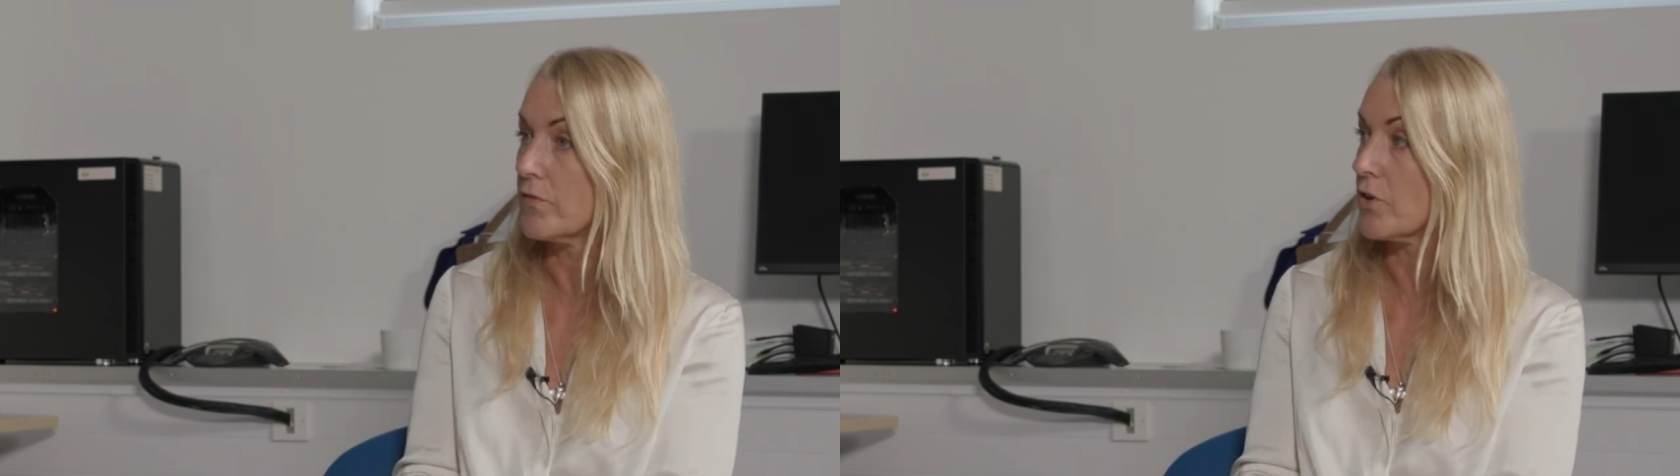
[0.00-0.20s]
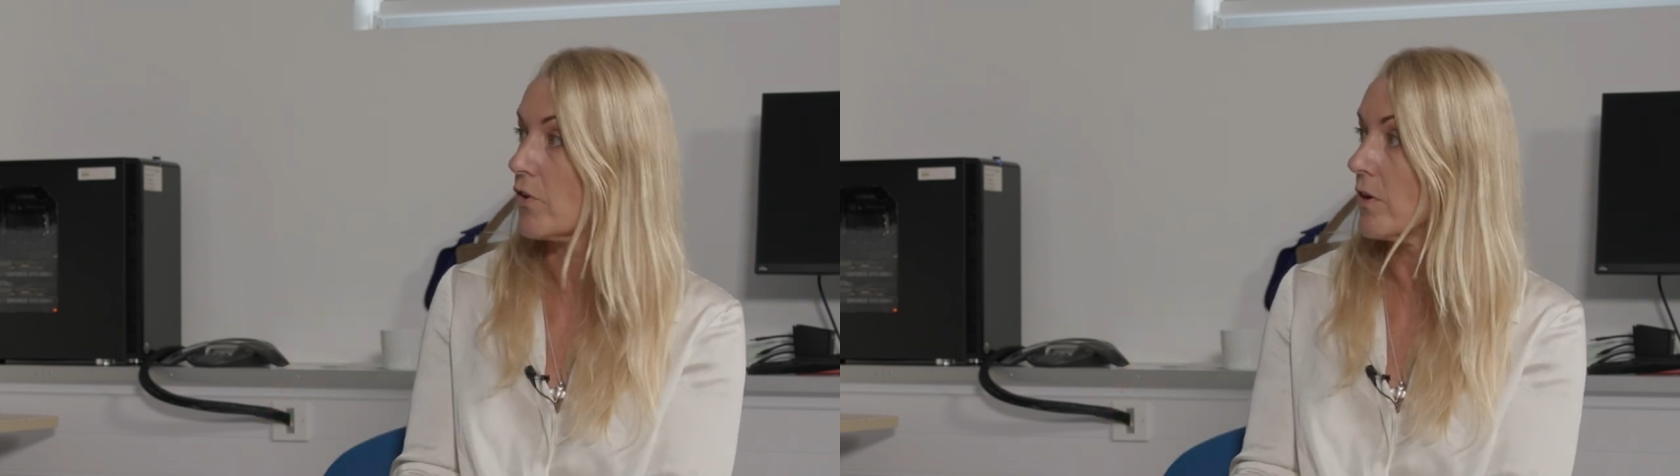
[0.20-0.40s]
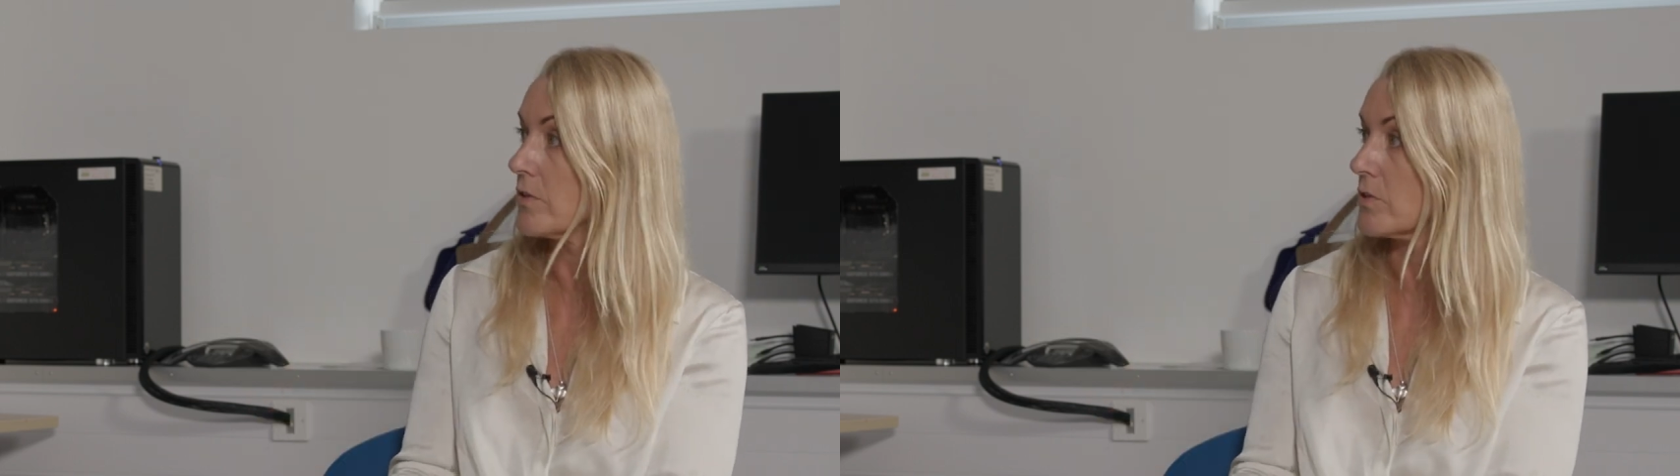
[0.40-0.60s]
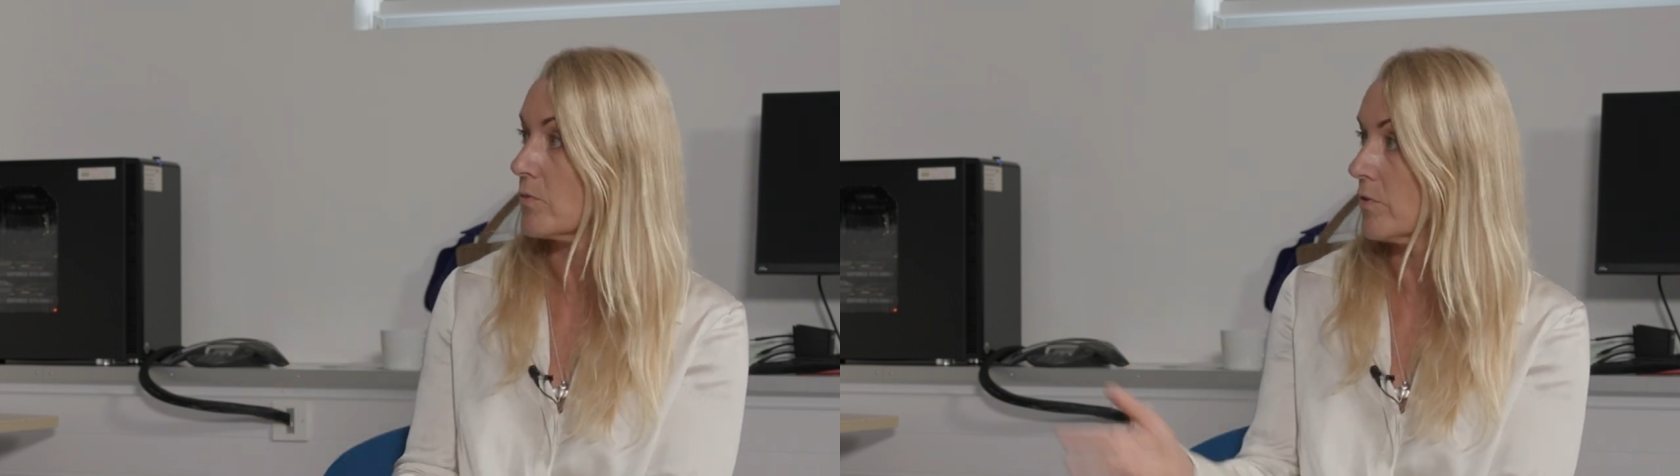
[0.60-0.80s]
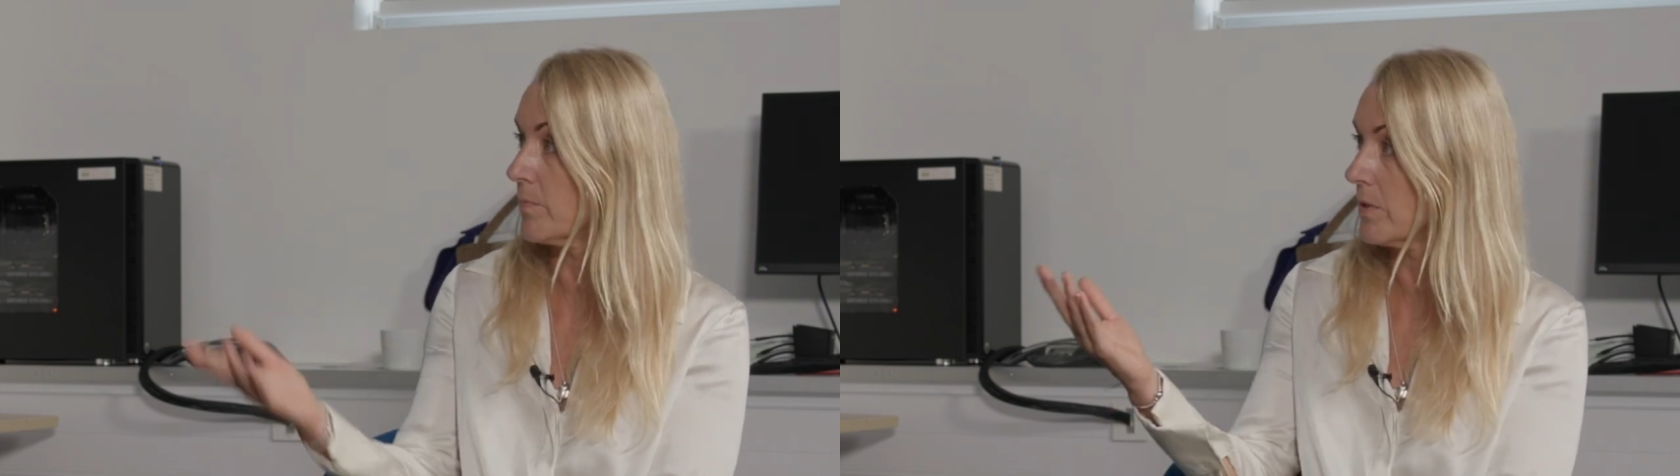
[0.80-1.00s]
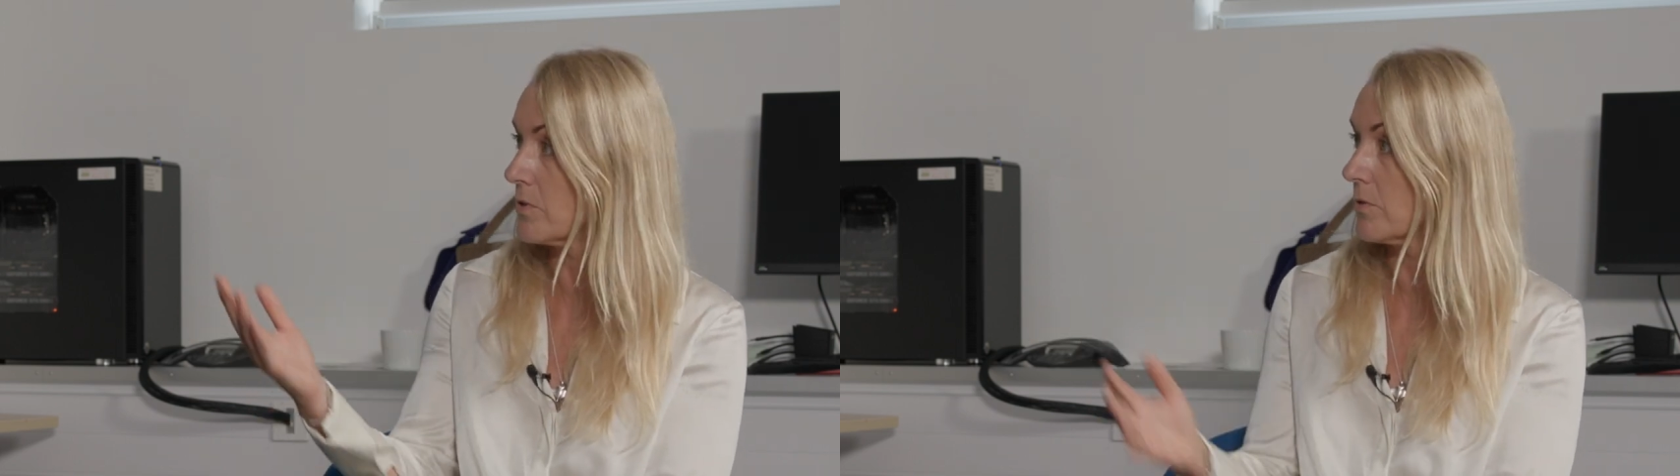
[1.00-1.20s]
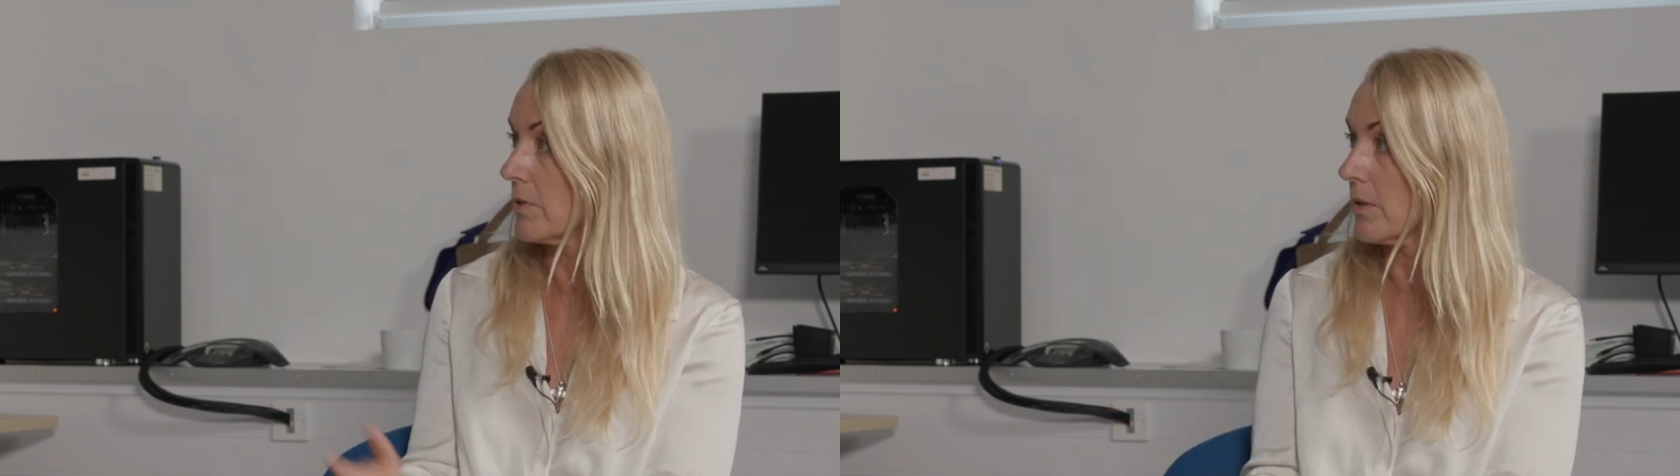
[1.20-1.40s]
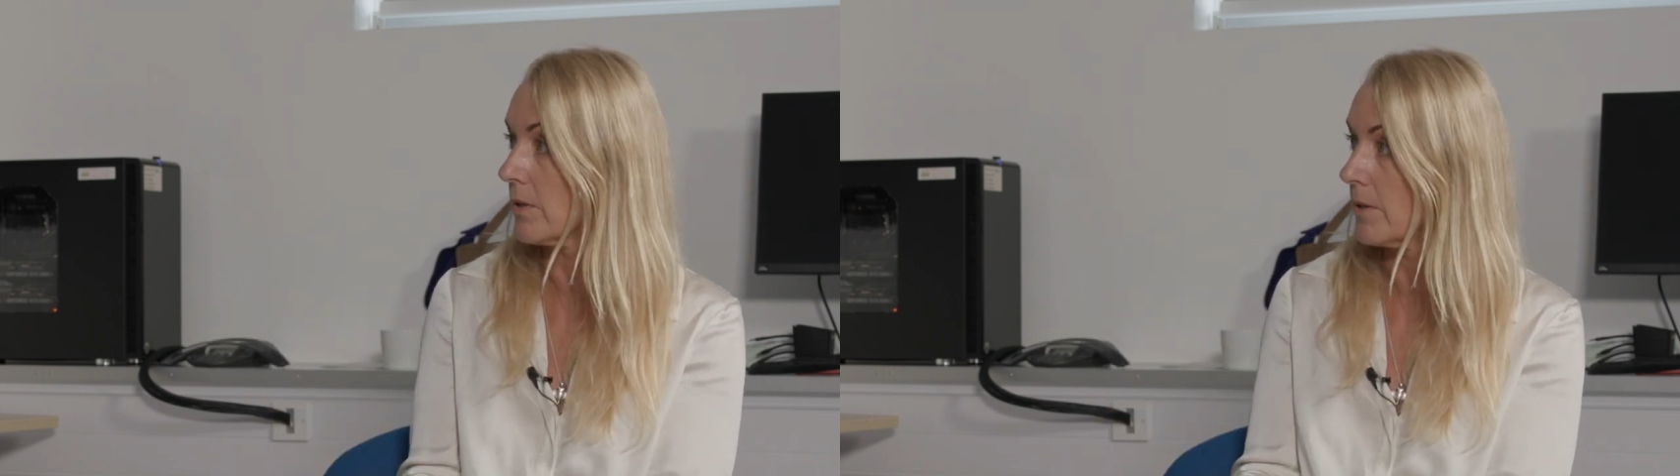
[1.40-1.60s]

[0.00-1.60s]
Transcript: for grants that we've been doing.